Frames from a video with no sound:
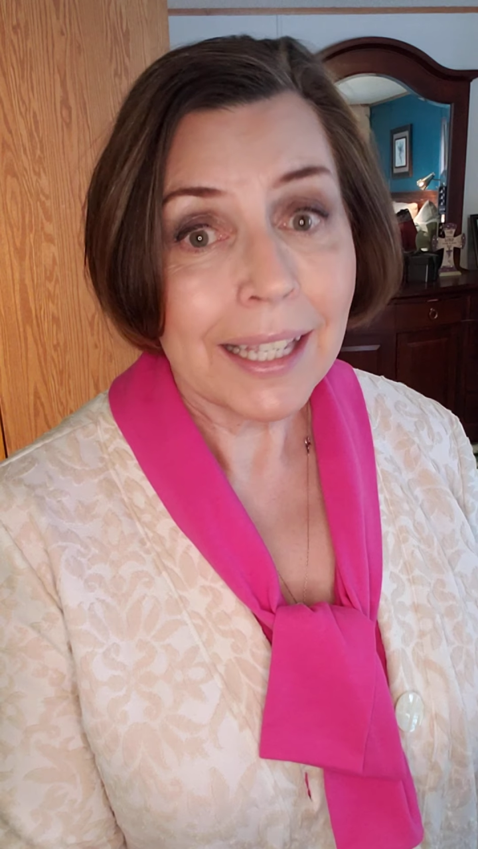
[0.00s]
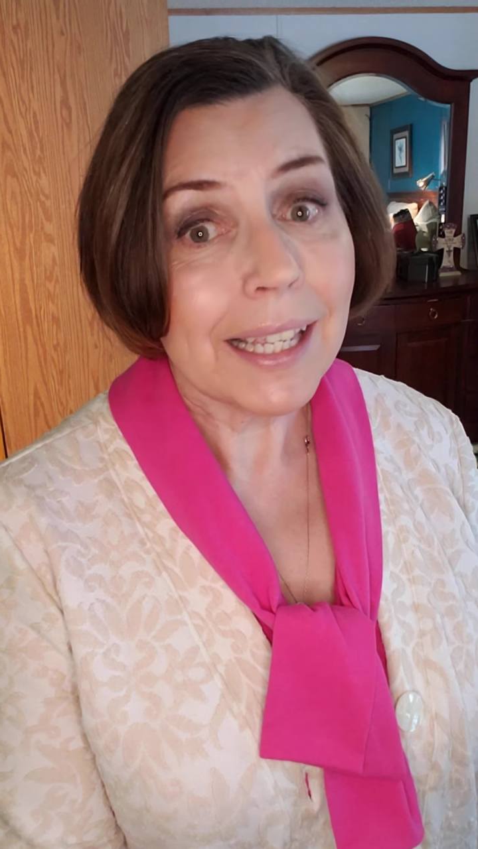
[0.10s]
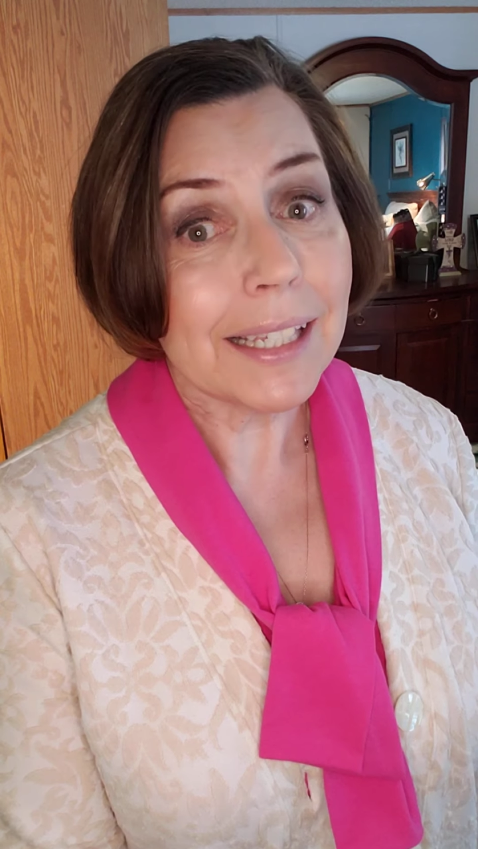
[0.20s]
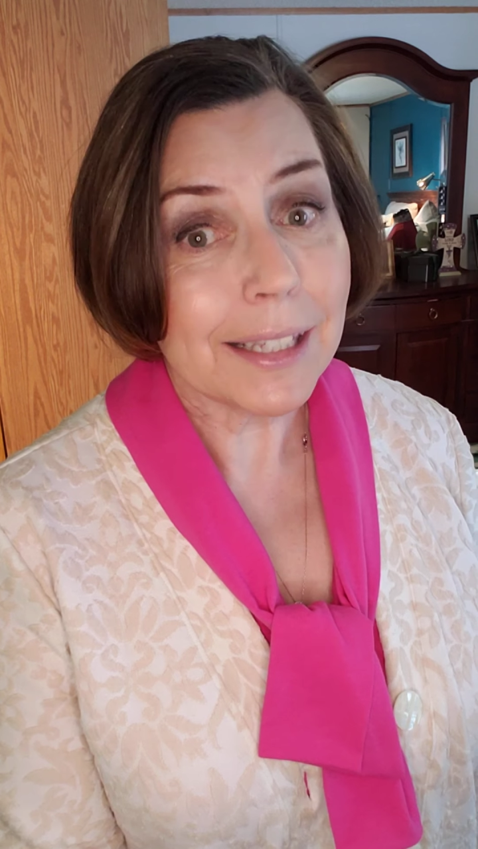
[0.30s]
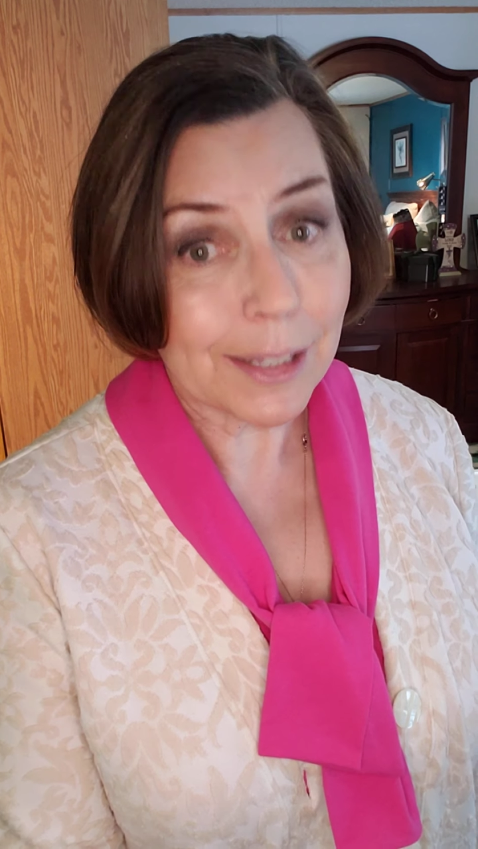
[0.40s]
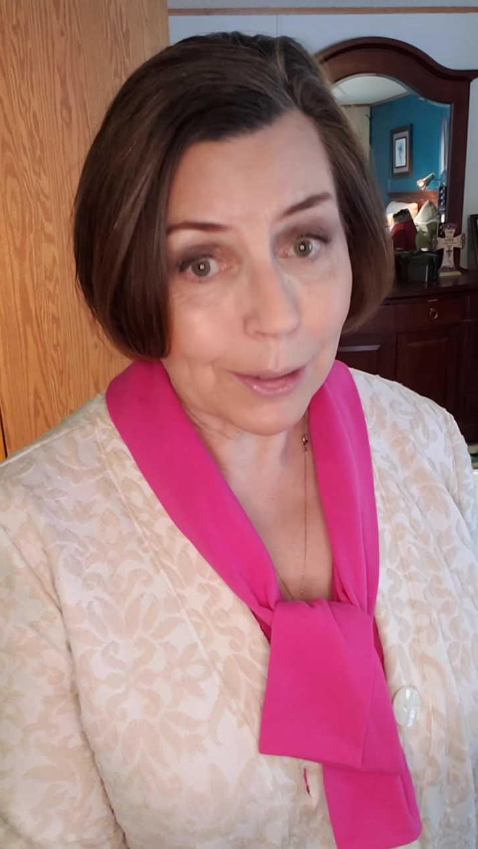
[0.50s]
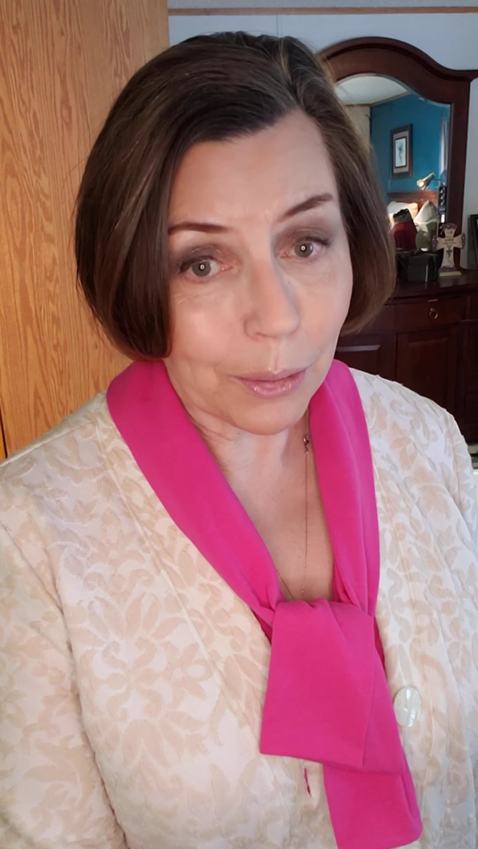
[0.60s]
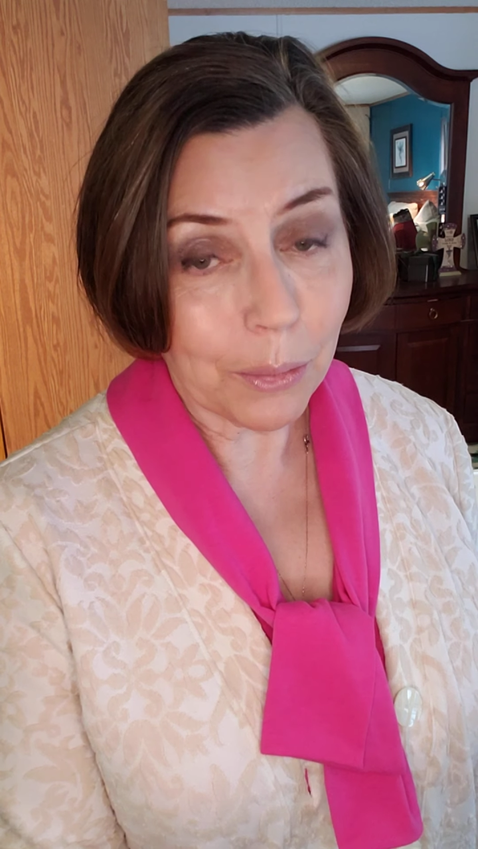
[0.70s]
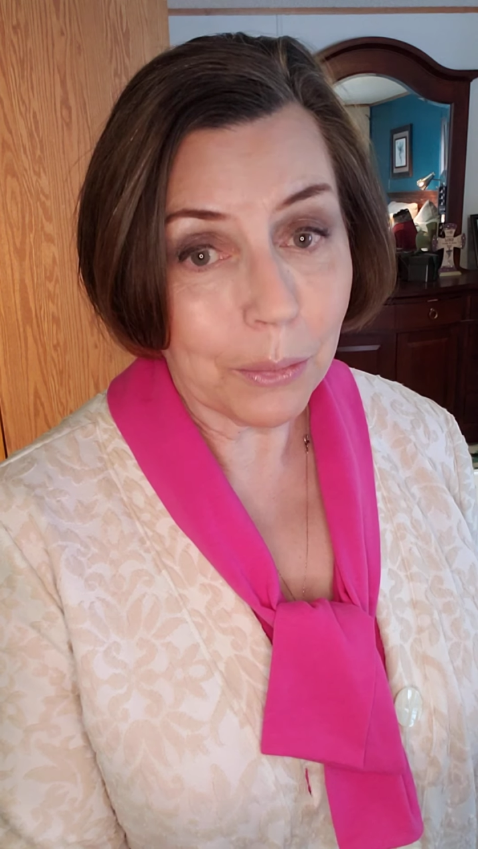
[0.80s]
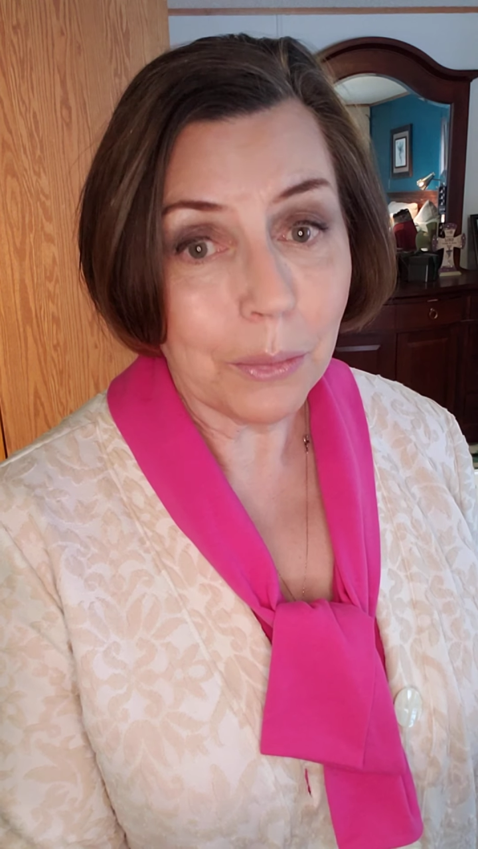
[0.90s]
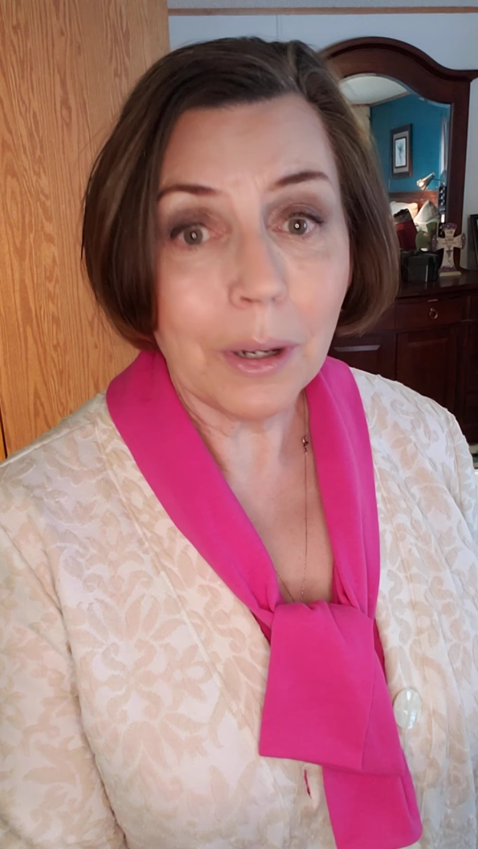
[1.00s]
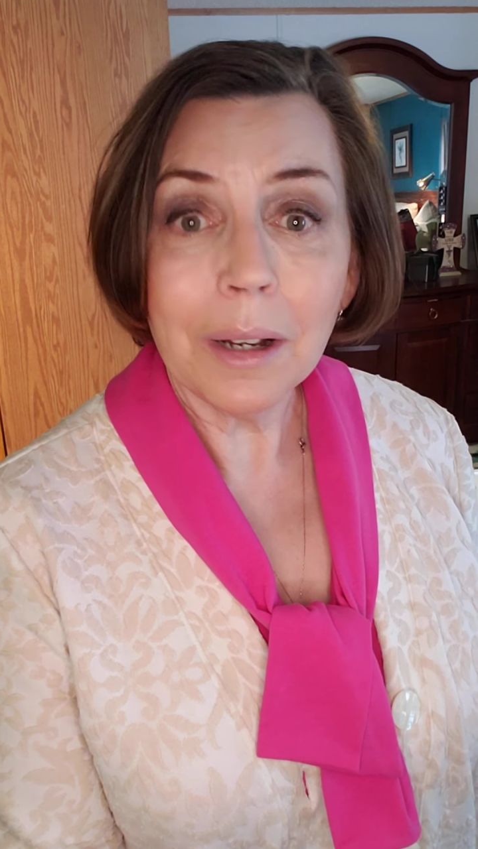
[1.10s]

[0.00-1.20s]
is so